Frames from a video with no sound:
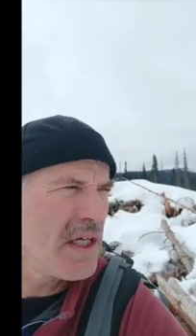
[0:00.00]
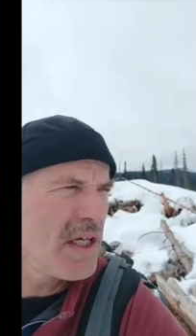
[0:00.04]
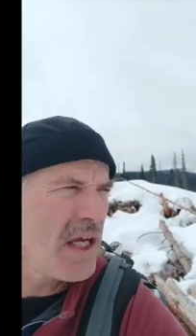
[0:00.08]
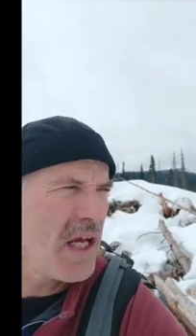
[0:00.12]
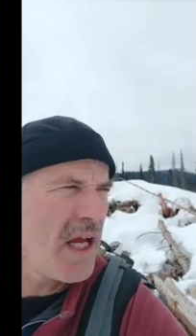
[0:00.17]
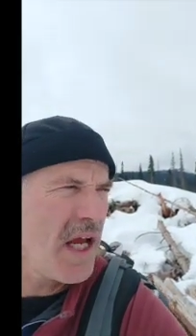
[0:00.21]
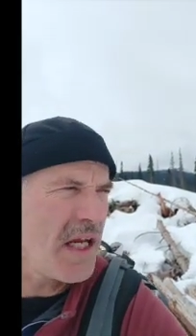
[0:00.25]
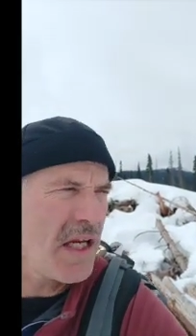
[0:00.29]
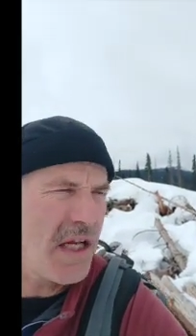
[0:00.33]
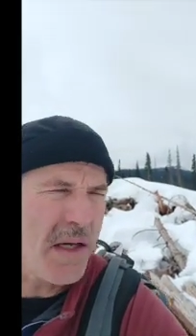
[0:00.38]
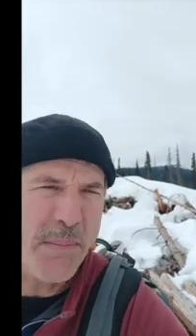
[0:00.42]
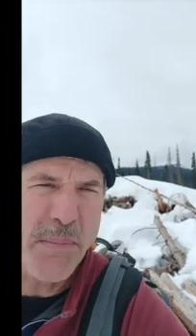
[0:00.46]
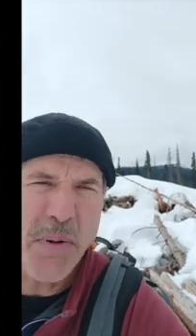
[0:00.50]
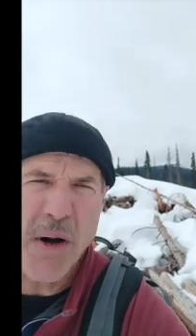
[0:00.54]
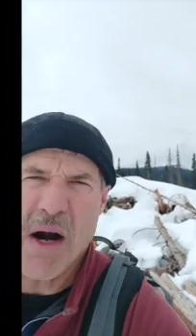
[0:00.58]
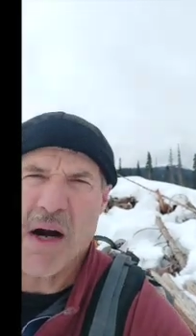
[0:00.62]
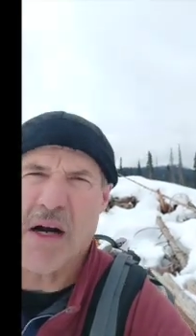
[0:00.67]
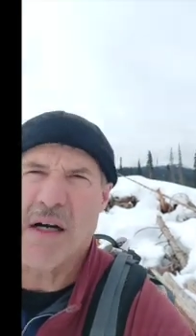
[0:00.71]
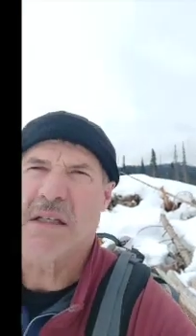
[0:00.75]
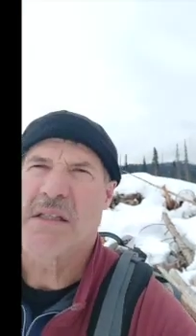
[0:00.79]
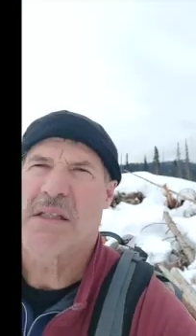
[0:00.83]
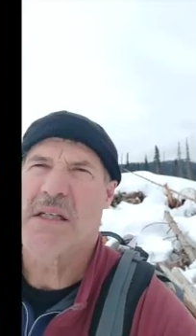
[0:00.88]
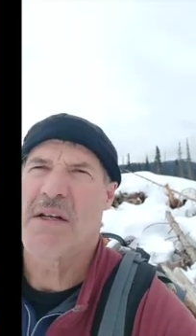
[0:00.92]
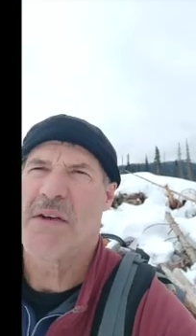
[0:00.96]
and in
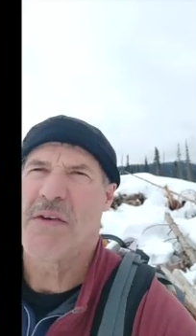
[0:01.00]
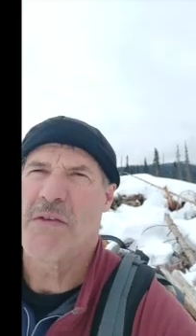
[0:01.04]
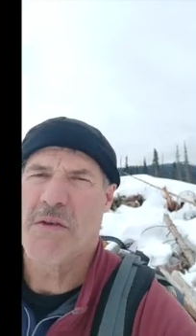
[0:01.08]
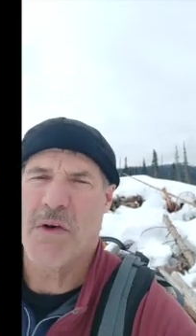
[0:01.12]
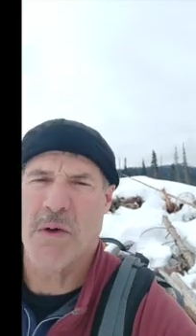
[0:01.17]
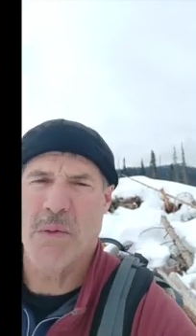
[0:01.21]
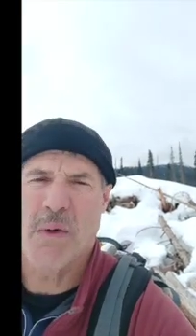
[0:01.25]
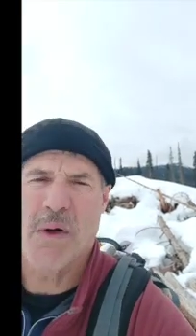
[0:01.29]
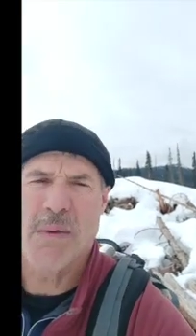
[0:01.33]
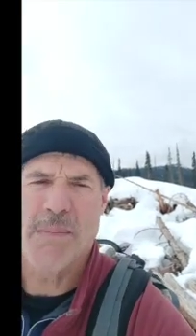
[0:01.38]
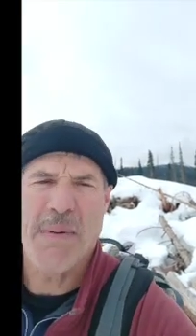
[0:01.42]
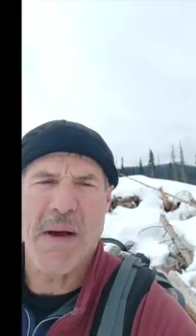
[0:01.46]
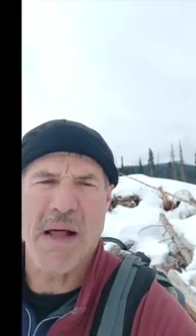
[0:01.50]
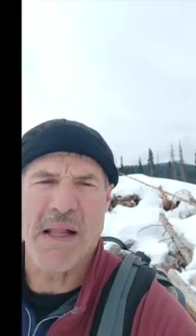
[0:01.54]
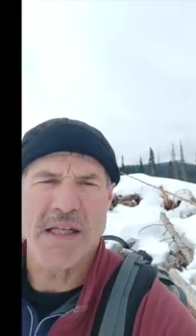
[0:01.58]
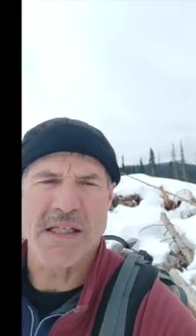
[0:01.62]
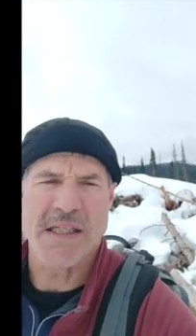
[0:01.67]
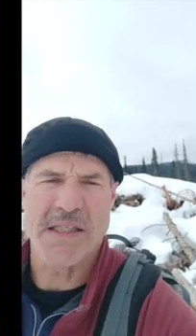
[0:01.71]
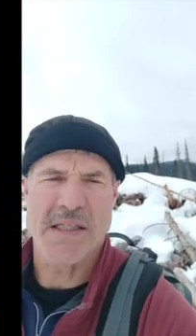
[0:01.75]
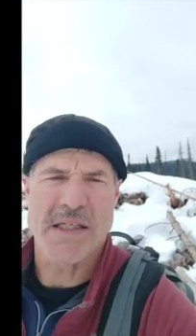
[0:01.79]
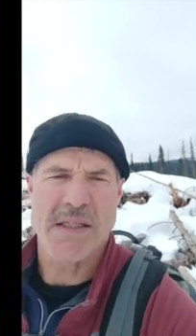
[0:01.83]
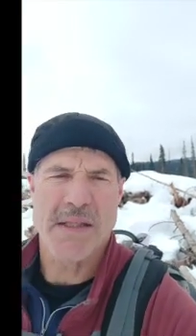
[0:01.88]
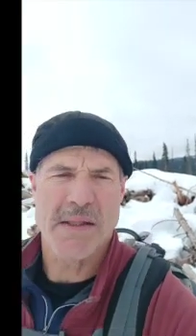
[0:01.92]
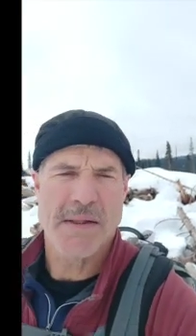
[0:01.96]
part for wood
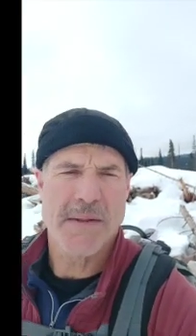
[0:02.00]
pellets.